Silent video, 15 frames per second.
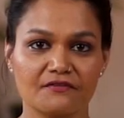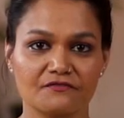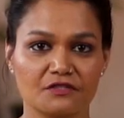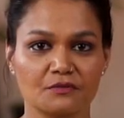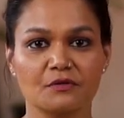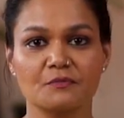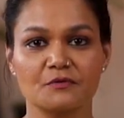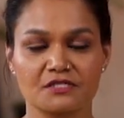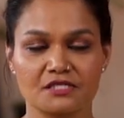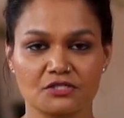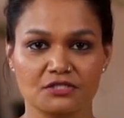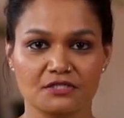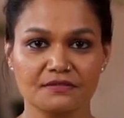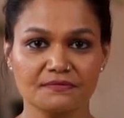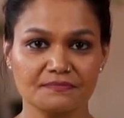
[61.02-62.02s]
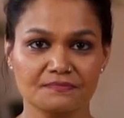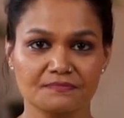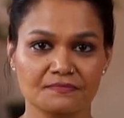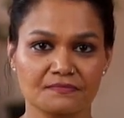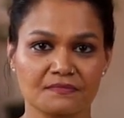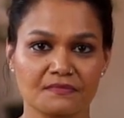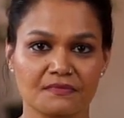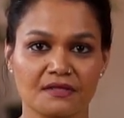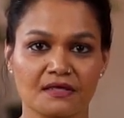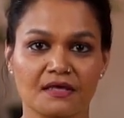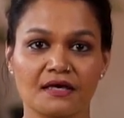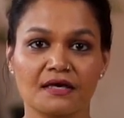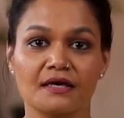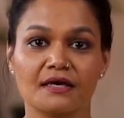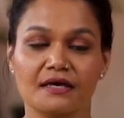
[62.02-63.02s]
comfortable position.
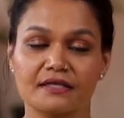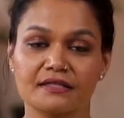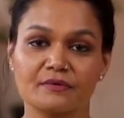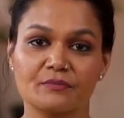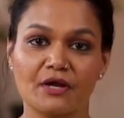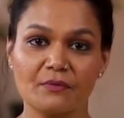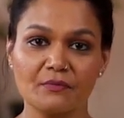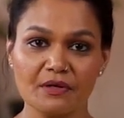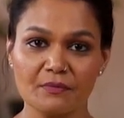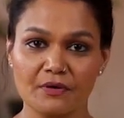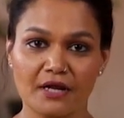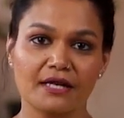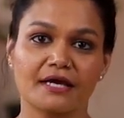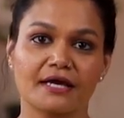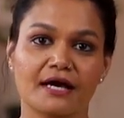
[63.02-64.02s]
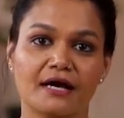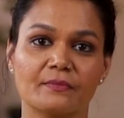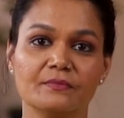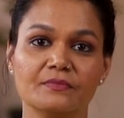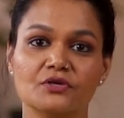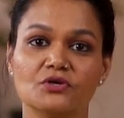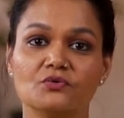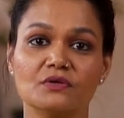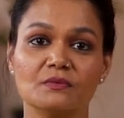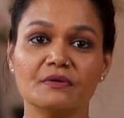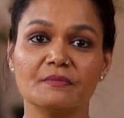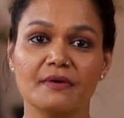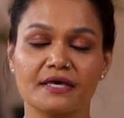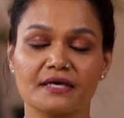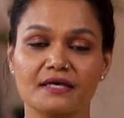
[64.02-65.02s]
In the Brahmari pranayam, you will
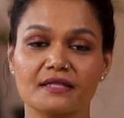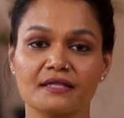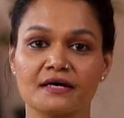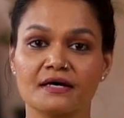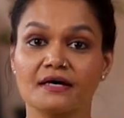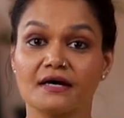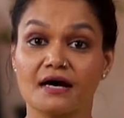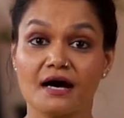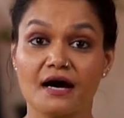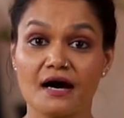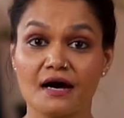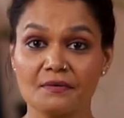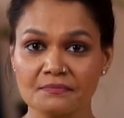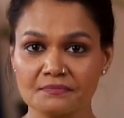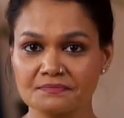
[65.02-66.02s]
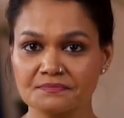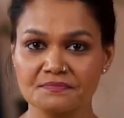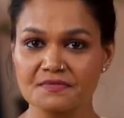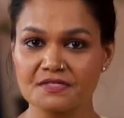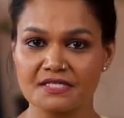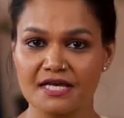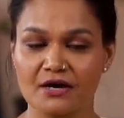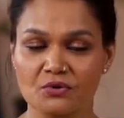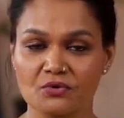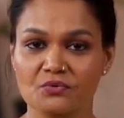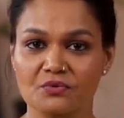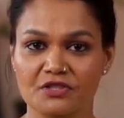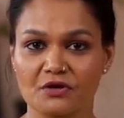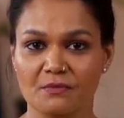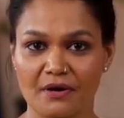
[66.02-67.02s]
be making the hum sound
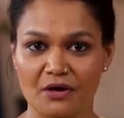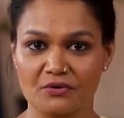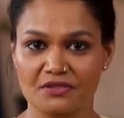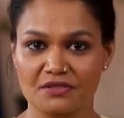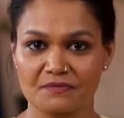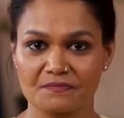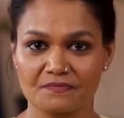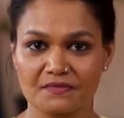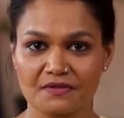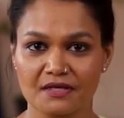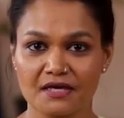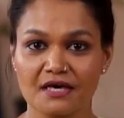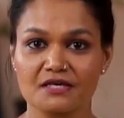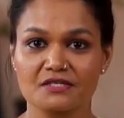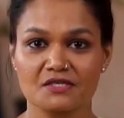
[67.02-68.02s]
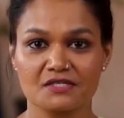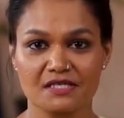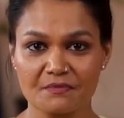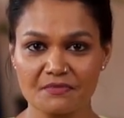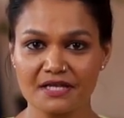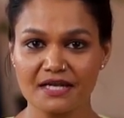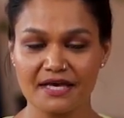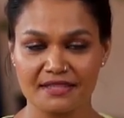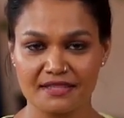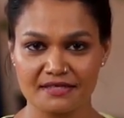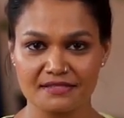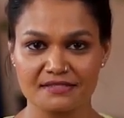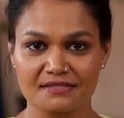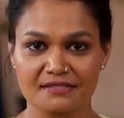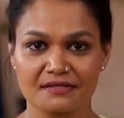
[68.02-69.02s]
with your mouth. So something like
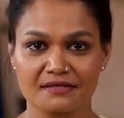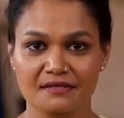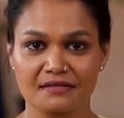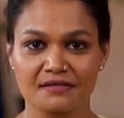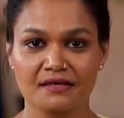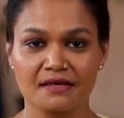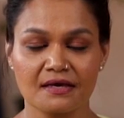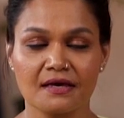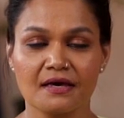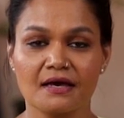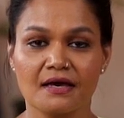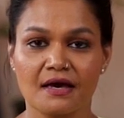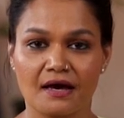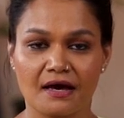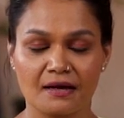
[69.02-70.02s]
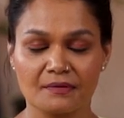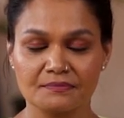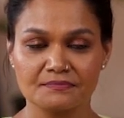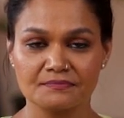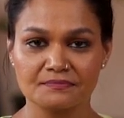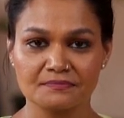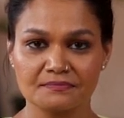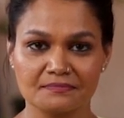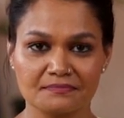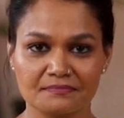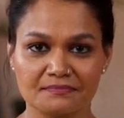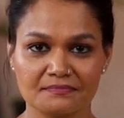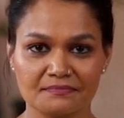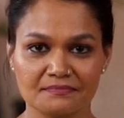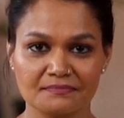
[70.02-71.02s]
this.
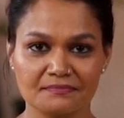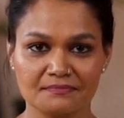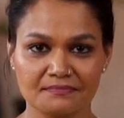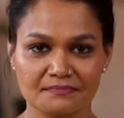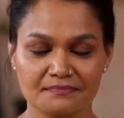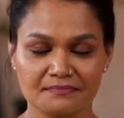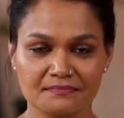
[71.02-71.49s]
Hum.